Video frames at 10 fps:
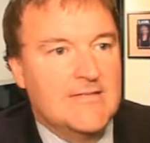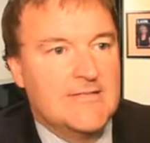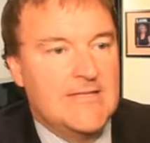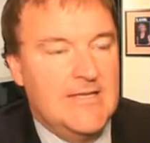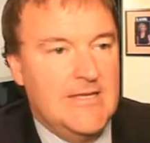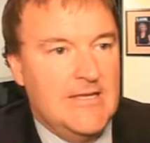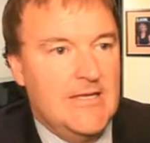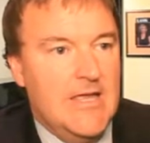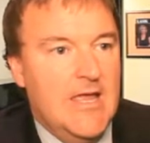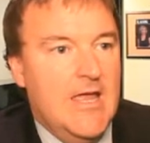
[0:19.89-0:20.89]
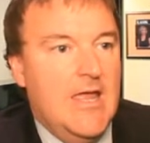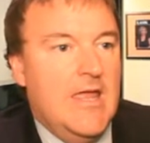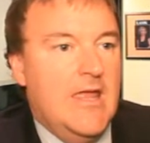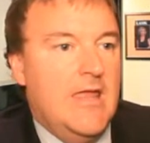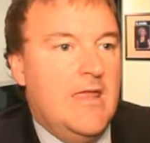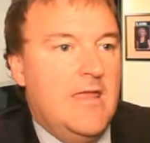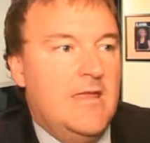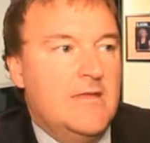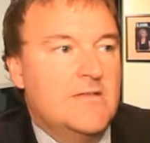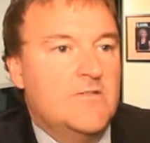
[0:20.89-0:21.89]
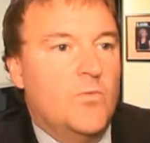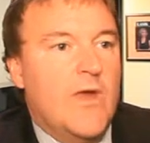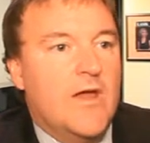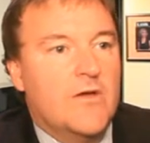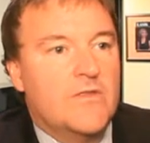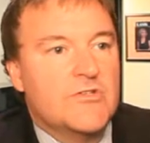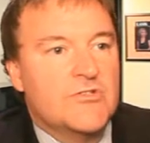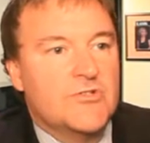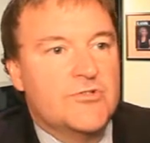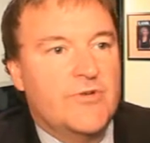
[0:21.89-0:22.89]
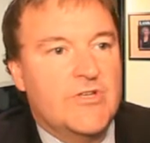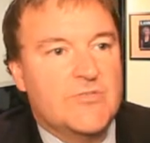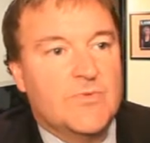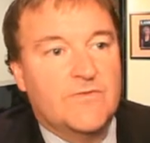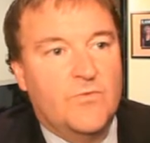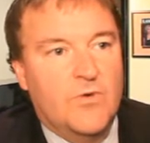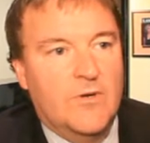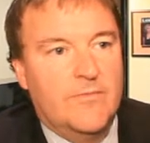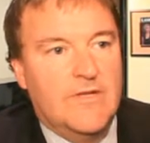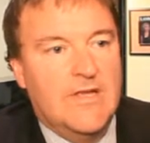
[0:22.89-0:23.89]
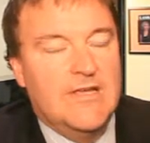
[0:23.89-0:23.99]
AST is where the surgery is performed.